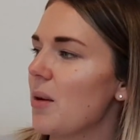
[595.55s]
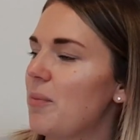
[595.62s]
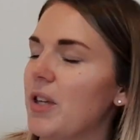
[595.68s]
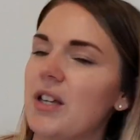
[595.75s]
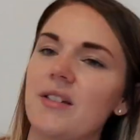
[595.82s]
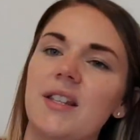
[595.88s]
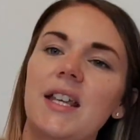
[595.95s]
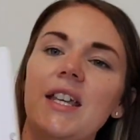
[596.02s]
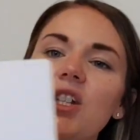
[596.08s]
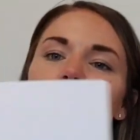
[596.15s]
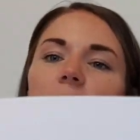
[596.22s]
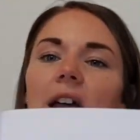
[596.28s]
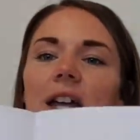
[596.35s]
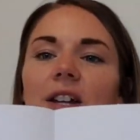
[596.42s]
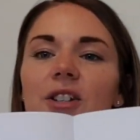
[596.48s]
because each
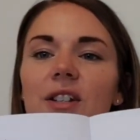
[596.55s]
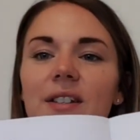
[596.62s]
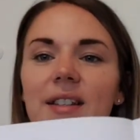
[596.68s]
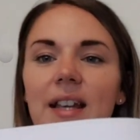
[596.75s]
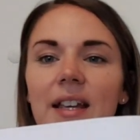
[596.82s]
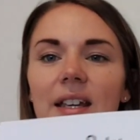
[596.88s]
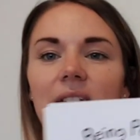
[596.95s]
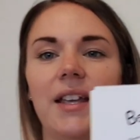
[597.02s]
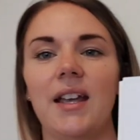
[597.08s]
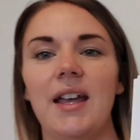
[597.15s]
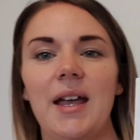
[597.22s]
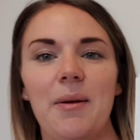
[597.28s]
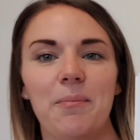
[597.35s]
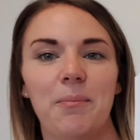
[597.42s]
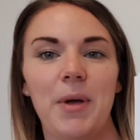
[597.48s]
page is like
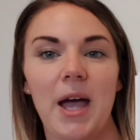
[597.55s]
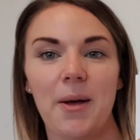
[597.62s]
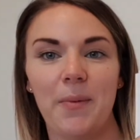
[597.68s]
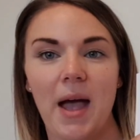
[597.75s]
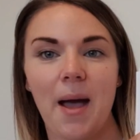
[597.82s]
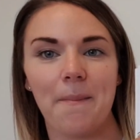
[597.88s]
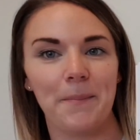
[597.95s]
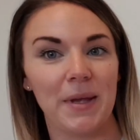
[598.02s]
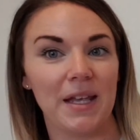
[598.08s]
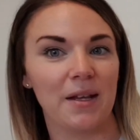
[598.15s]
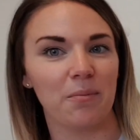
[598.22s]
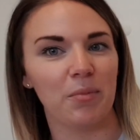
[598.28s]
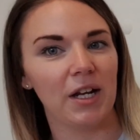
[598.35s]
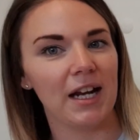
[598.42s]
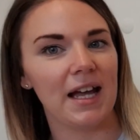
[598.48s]
Pepper
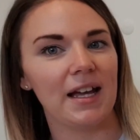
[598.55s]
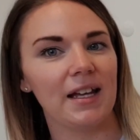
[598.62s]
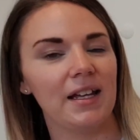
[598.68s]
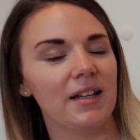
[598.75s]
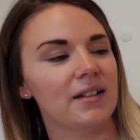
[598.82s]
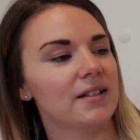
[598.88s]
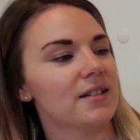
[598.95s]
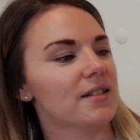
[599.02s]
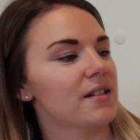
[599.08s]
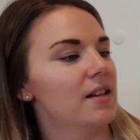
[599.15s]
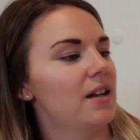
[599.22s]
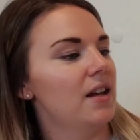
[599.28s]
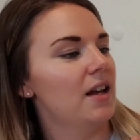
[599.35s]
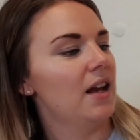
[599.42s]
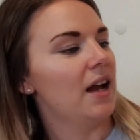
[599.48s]
being polite,
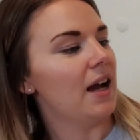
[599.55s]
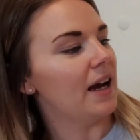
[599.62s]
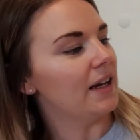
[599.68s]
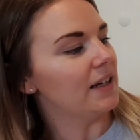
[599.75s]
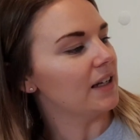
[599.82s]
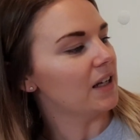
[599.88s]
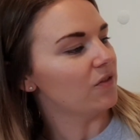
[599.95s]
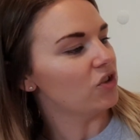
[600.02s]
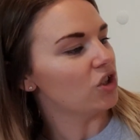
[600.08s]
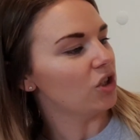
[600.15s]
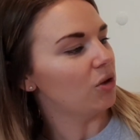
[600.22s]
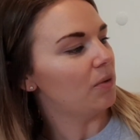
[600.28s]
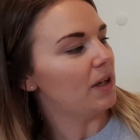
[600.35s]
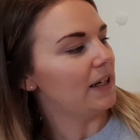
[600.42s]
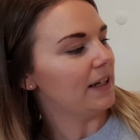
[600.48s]
and it gives
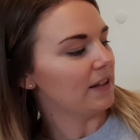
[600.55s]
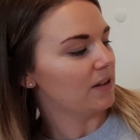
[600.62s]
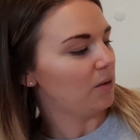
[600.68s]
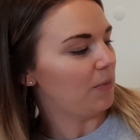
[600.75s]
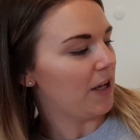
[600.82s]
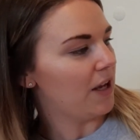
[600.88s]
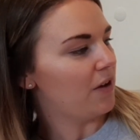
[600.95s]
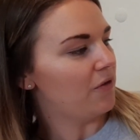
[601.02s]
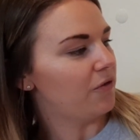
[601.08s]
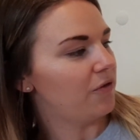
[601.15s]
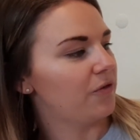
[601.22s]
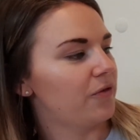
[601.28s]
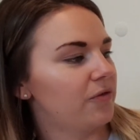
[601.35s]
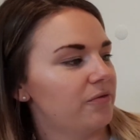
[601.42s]
you a little bit of